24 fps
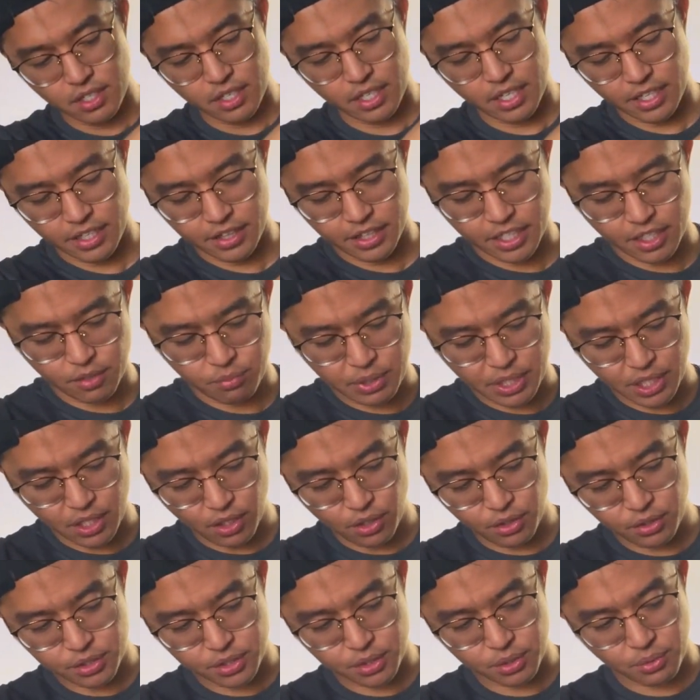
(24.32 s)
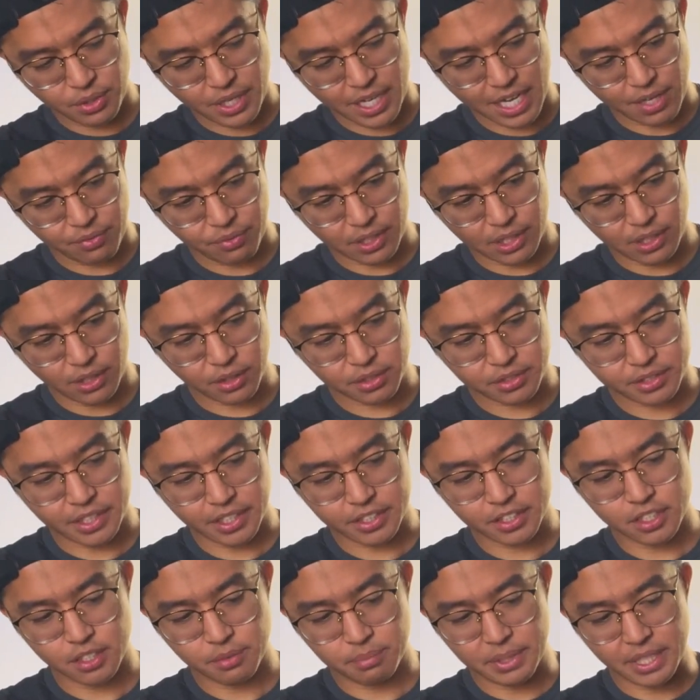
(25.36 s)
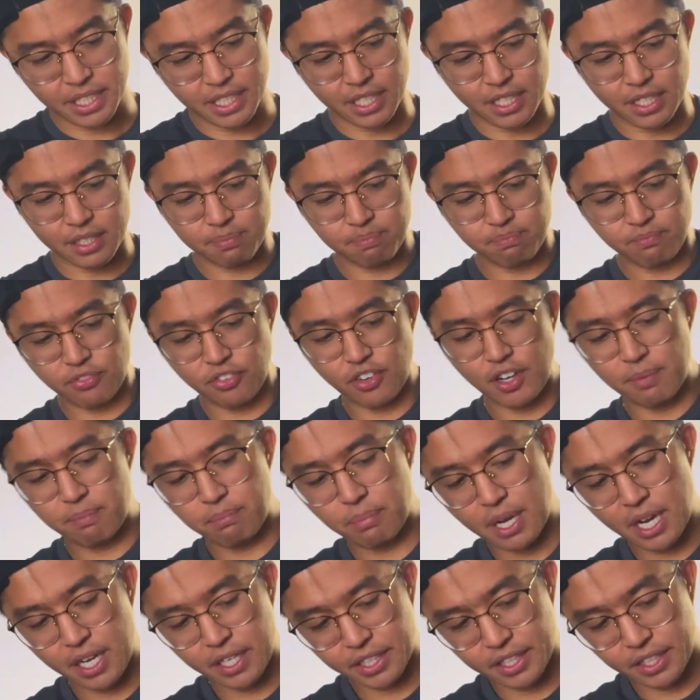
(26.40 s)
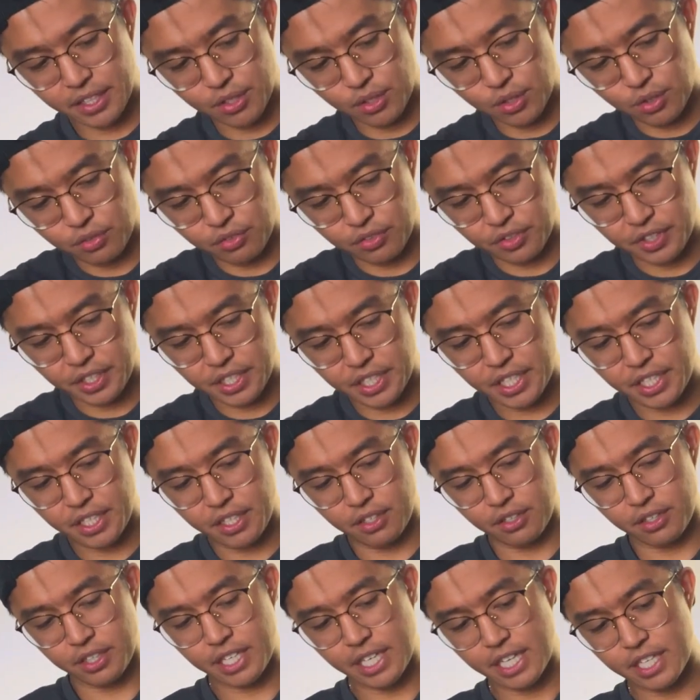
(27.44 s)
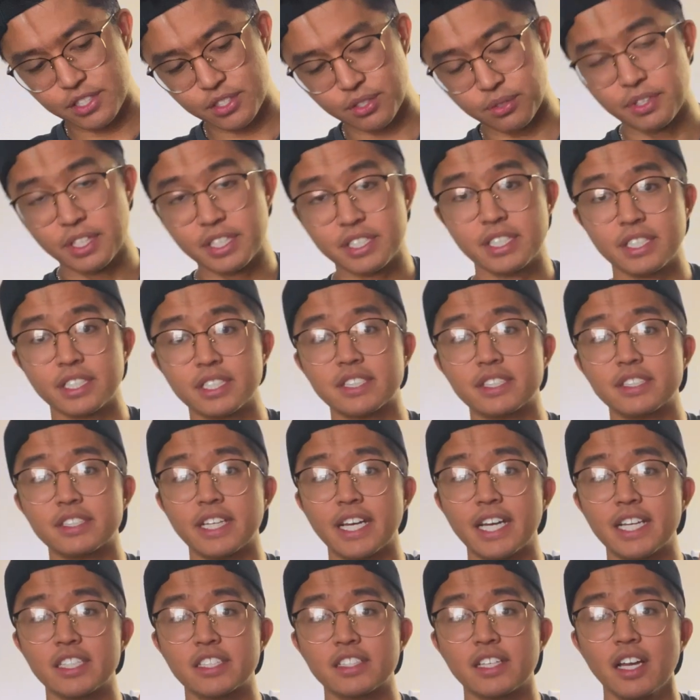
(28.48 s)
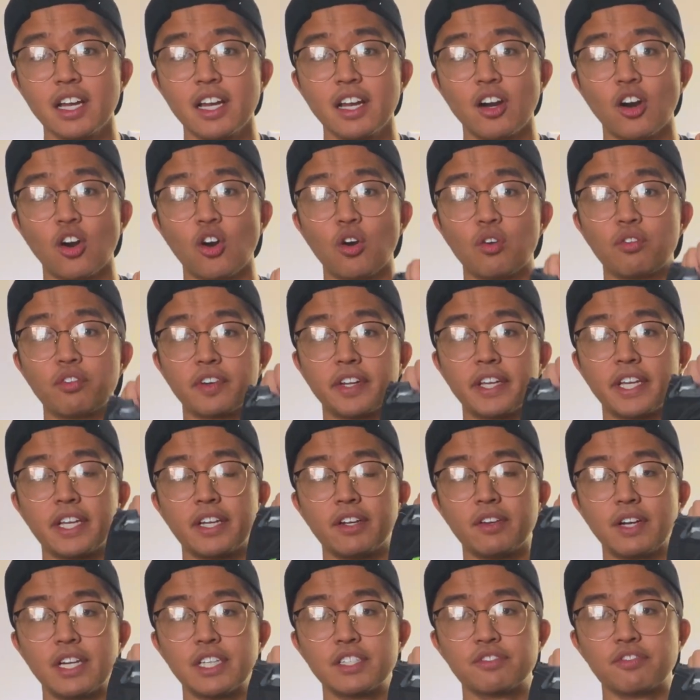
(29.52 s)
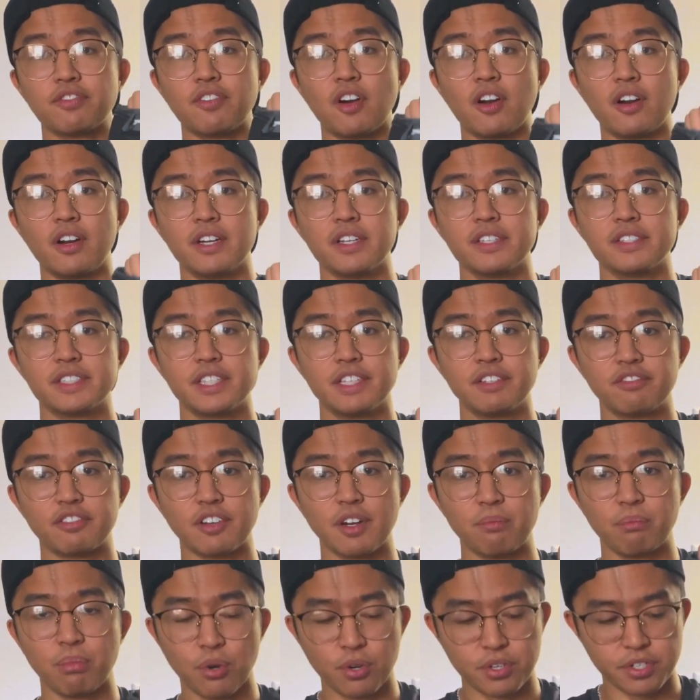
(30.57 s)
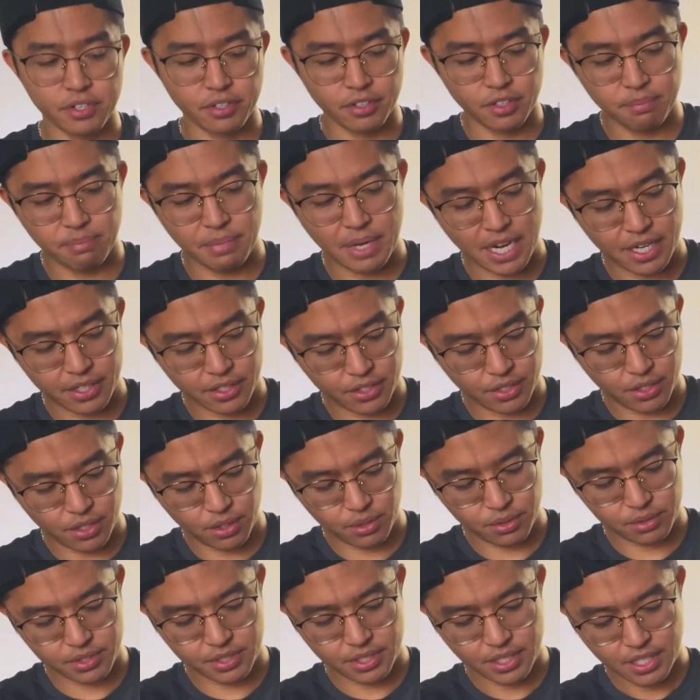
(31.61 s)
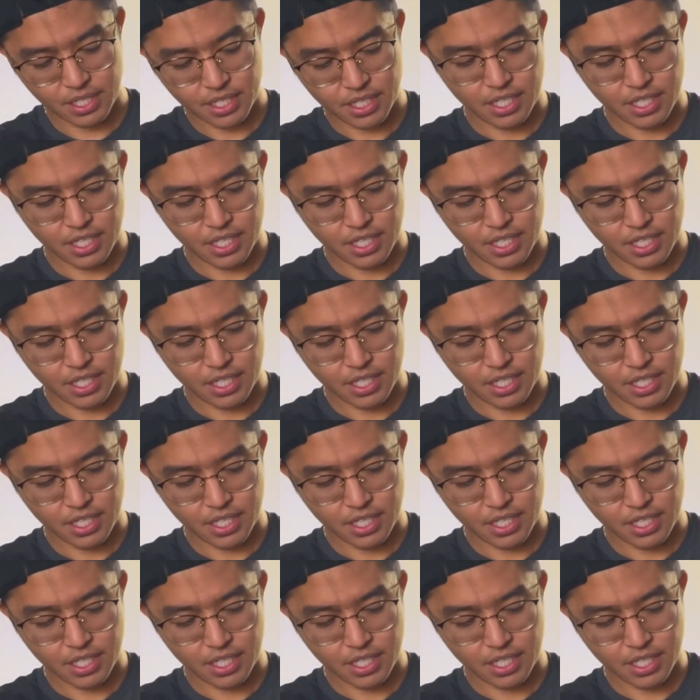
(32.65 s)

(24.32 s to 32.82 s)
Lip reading: And then we also have what it looks like to be a front pocket over here, okay? And so this extends over here as far as the front portion of the bag goes.